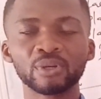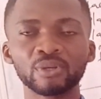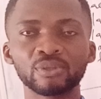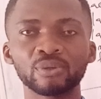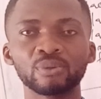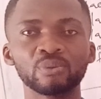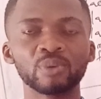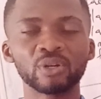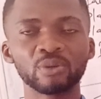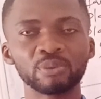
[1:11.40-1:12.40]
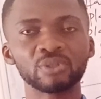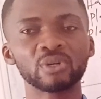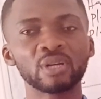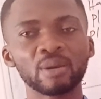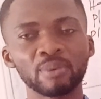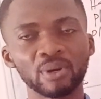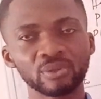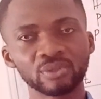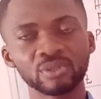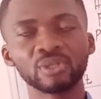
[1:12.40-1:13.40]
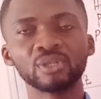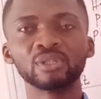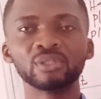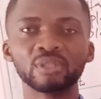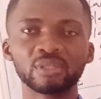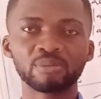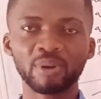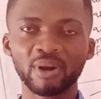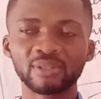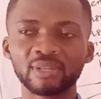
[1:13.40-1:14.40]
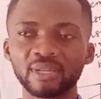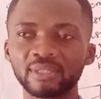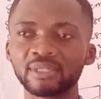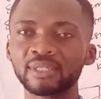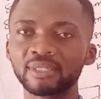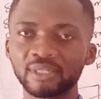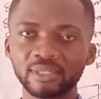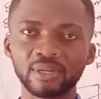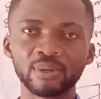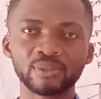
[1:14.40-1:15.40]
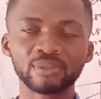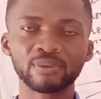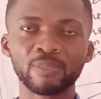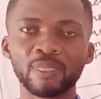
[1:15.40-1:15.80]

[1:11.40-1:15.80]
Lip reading: So we're going to be talking about this parasite in details.